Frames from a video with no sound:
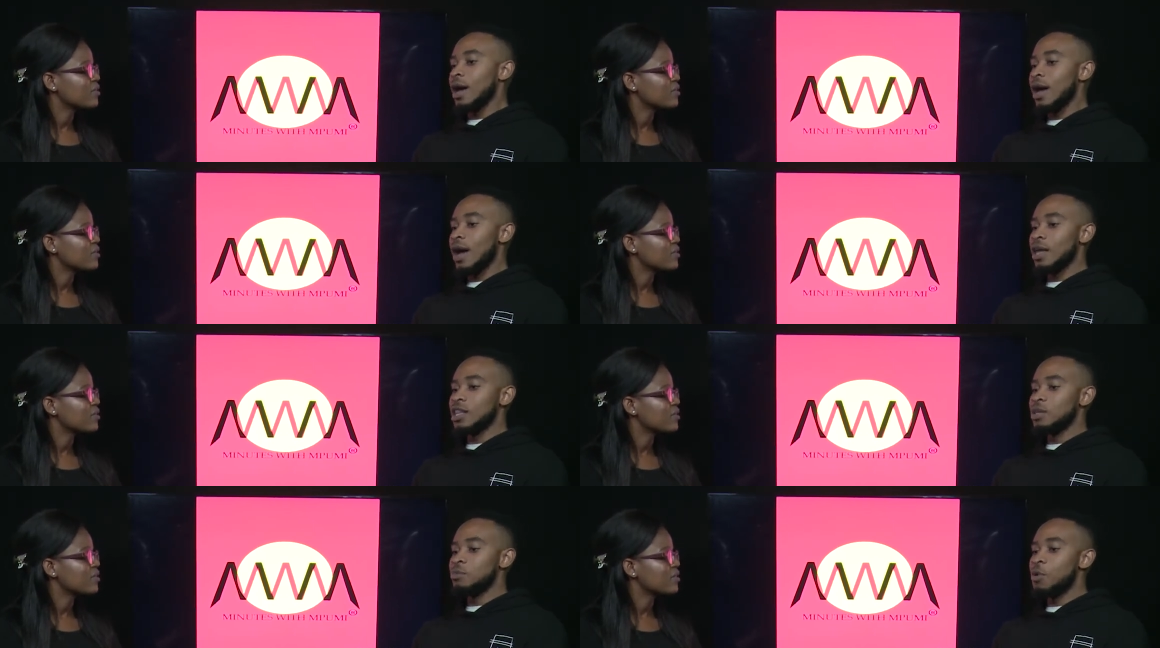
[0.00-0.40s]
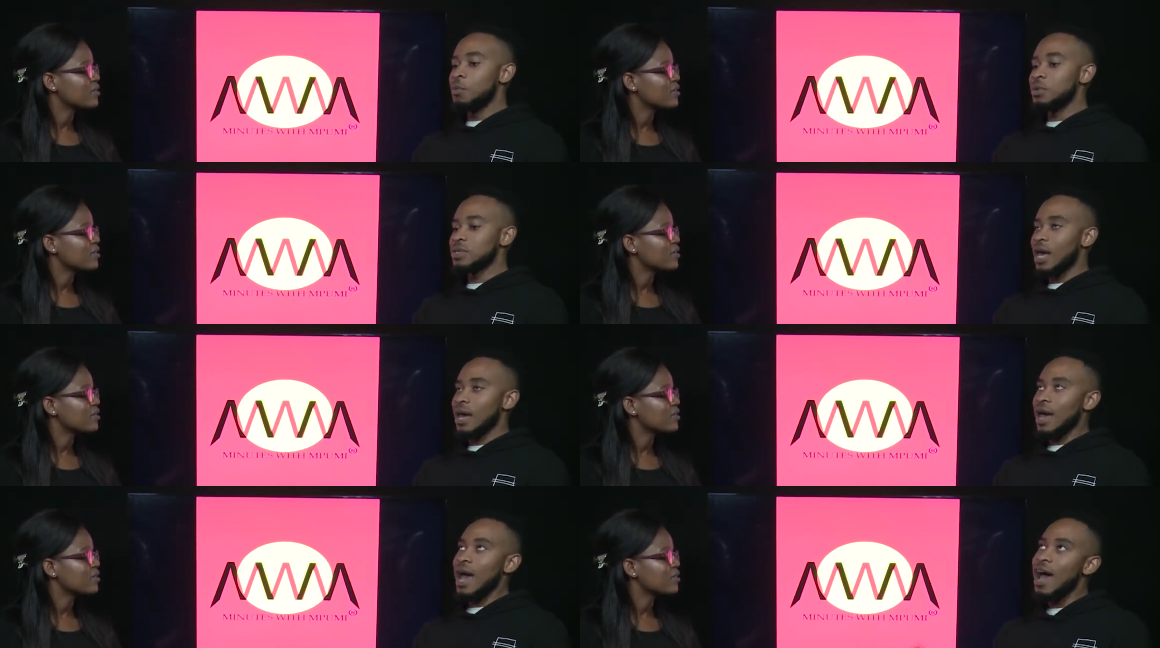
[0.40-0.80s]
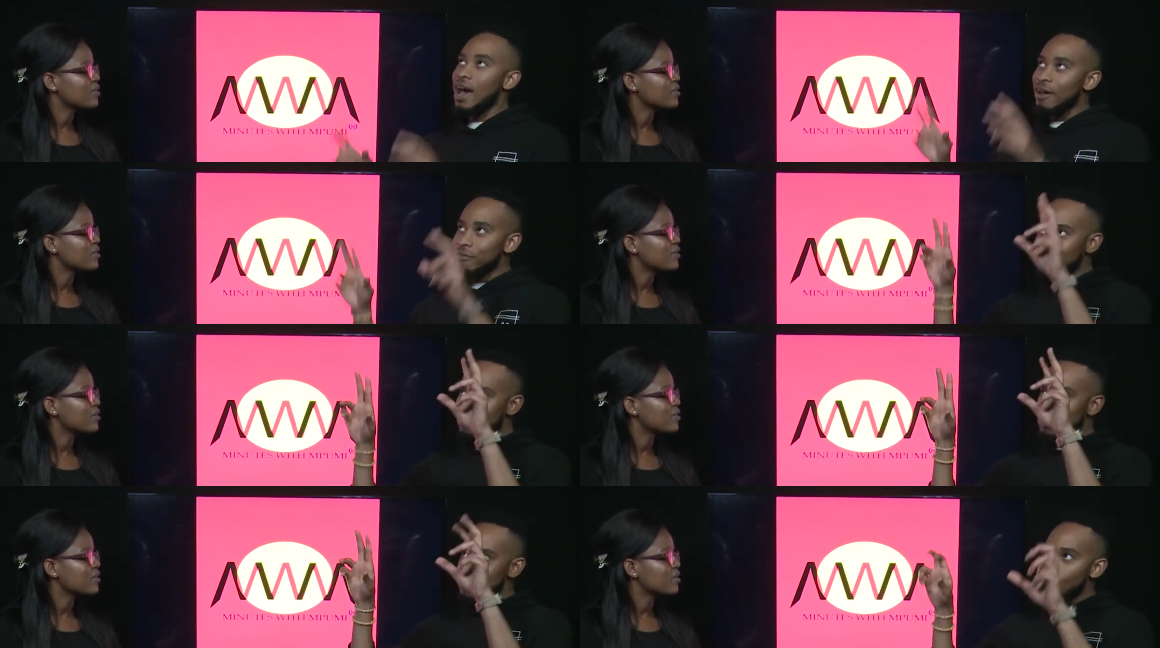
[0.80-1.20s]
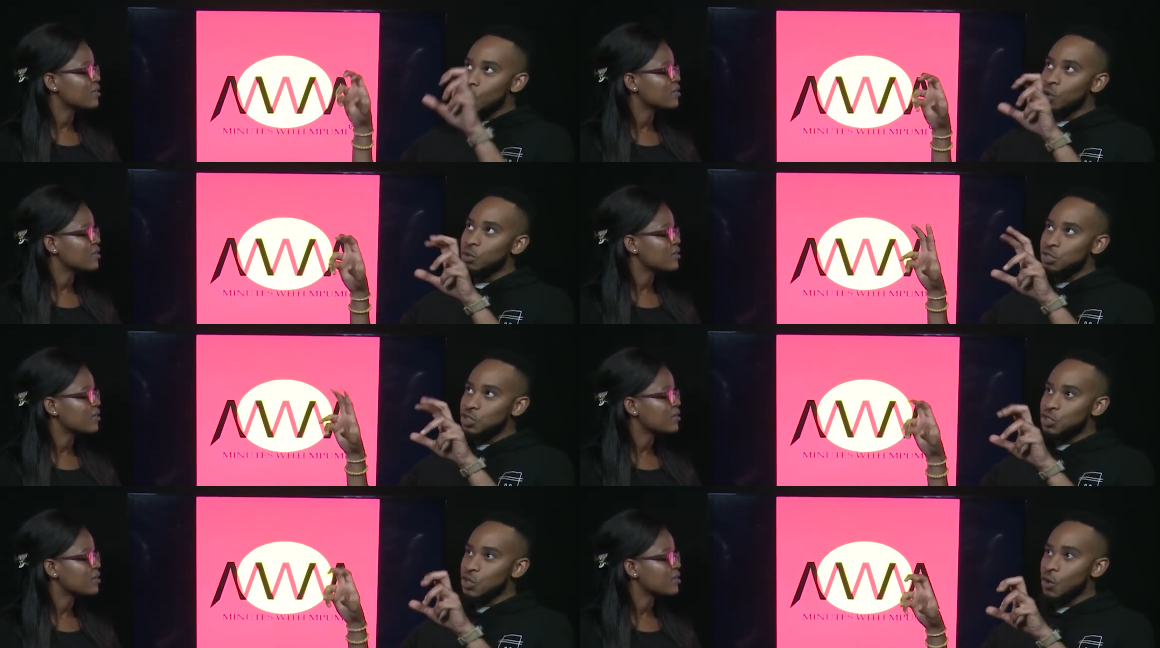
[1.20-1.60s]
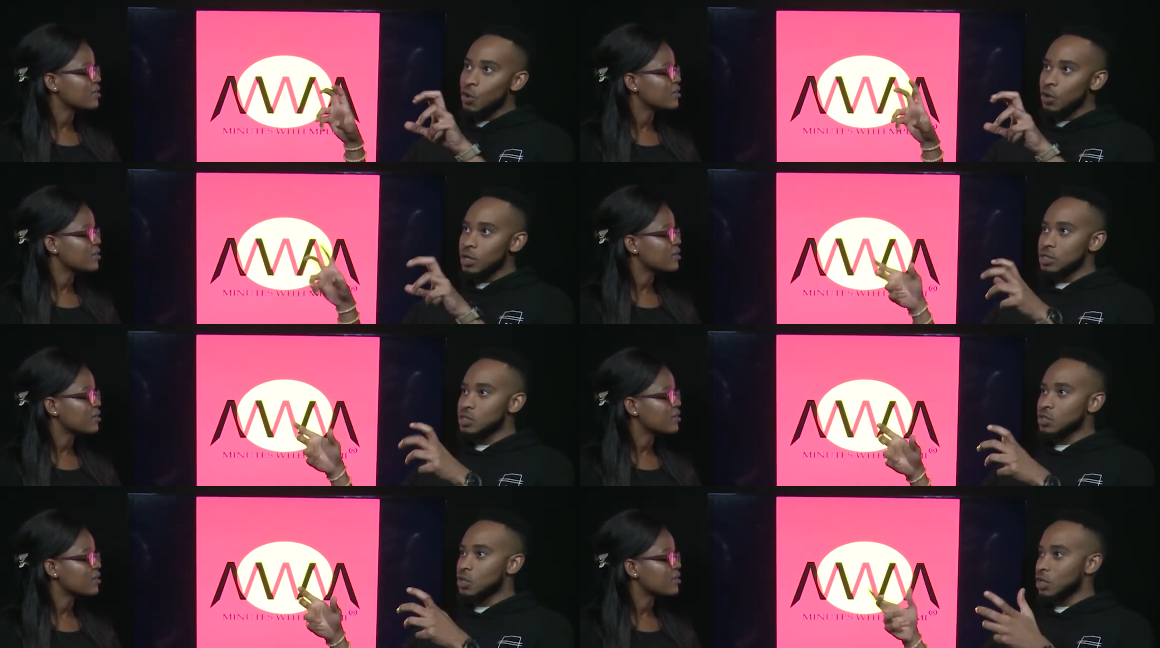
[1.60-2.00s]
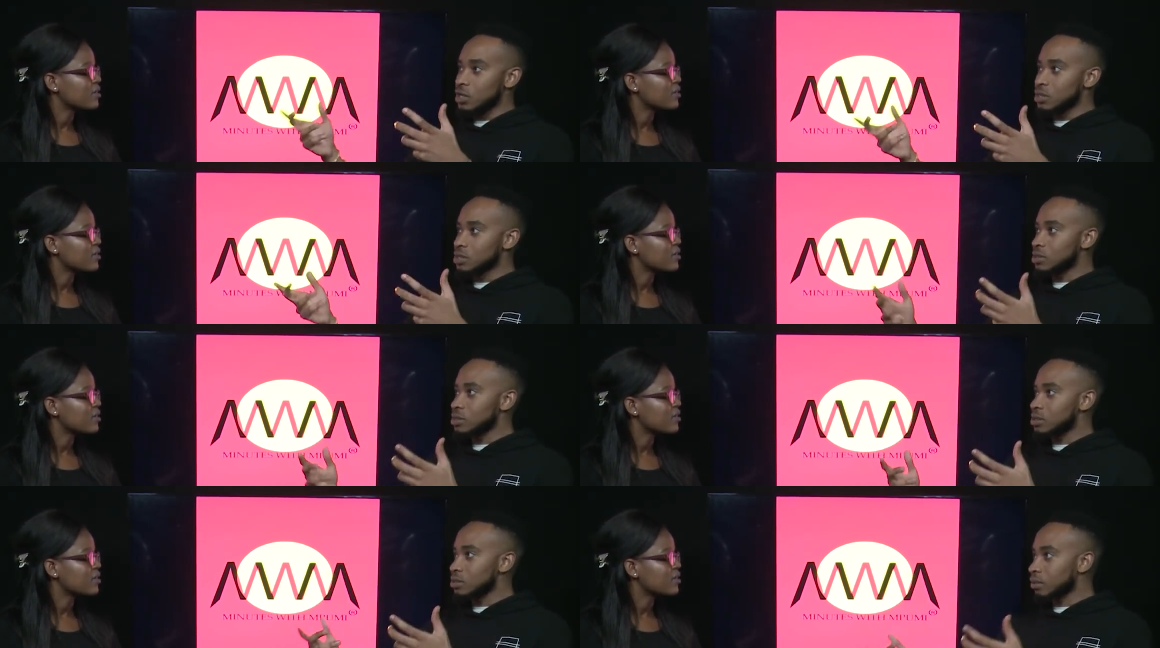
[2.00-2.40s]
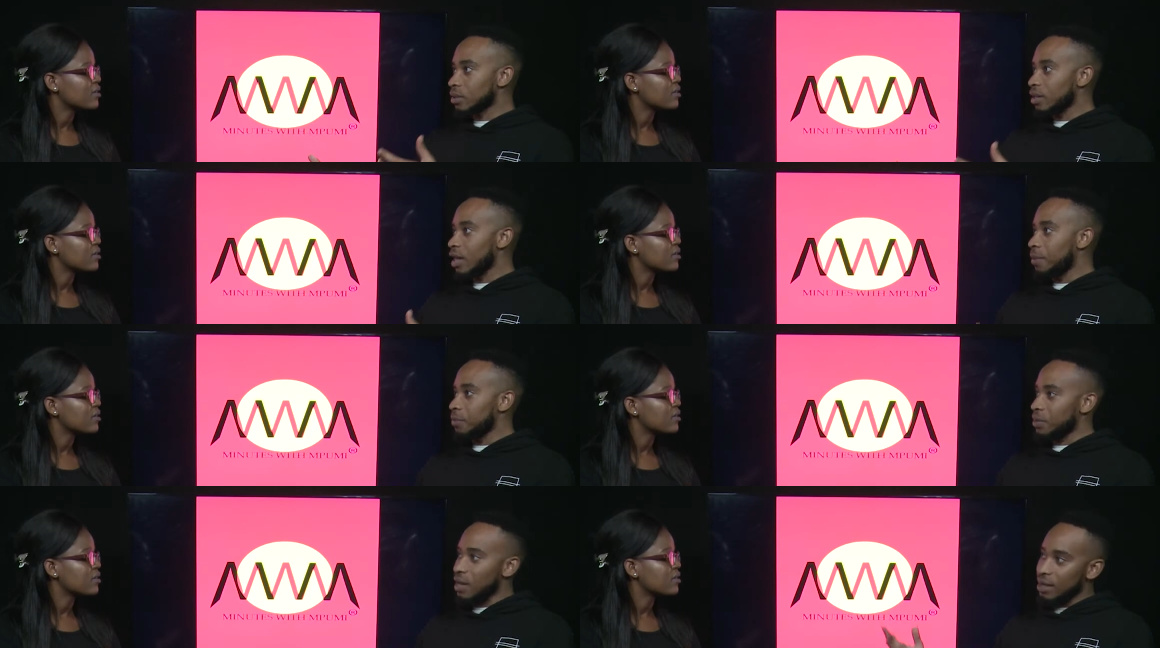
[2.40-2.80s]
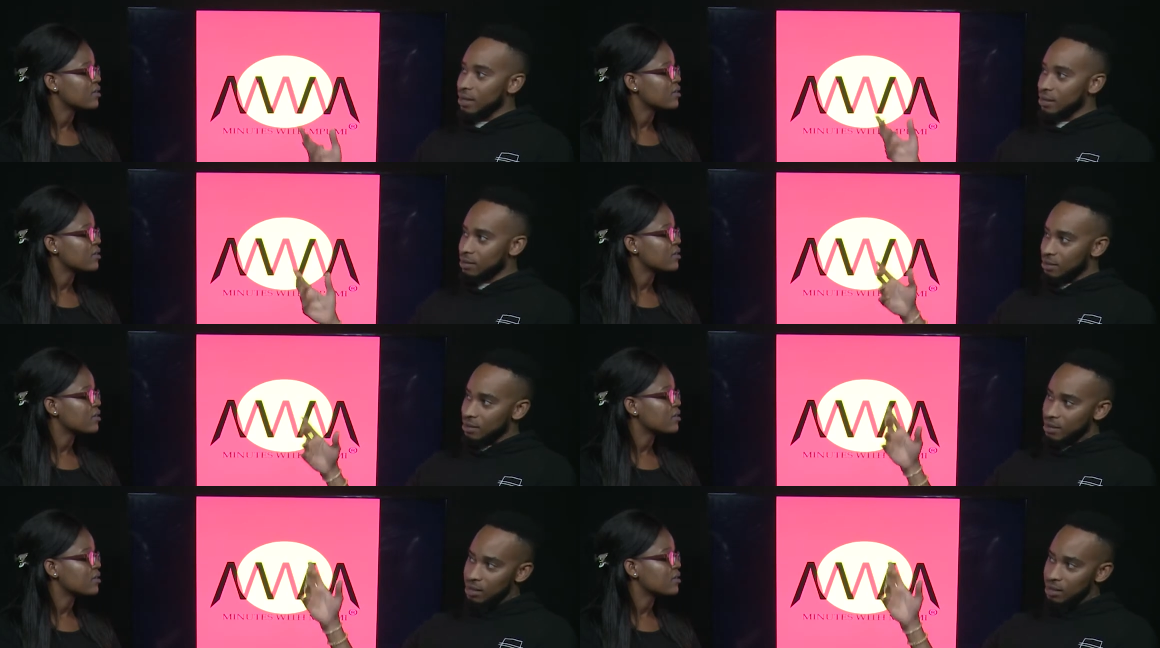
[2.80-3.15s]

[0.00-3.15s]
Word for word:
Speaker 1: at the moment, I have no choice because I mean, like,